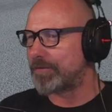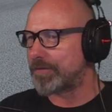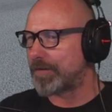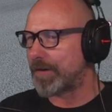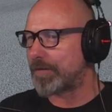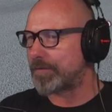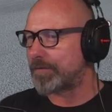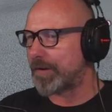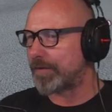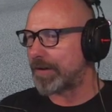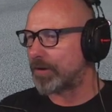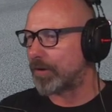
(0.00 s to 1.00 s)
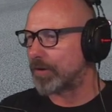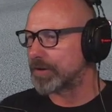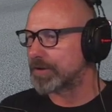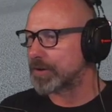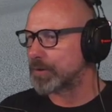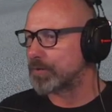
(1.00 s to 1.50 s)
very, very long
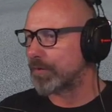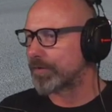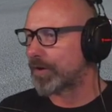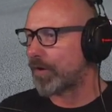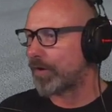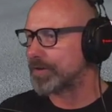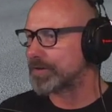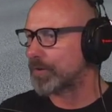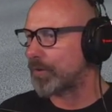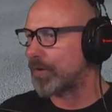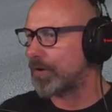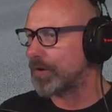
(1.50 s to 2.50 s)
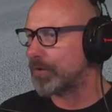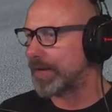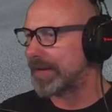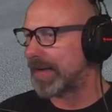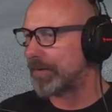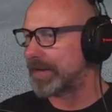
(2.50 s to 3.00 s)
queue of cars all the
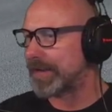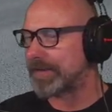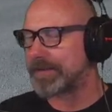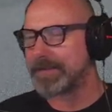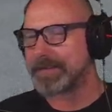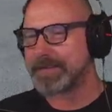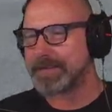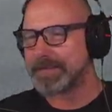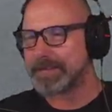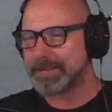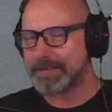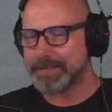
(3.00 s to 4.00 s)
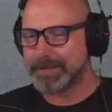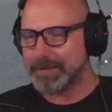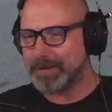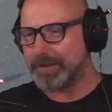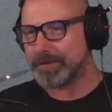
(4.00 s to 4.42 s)
way down here. Not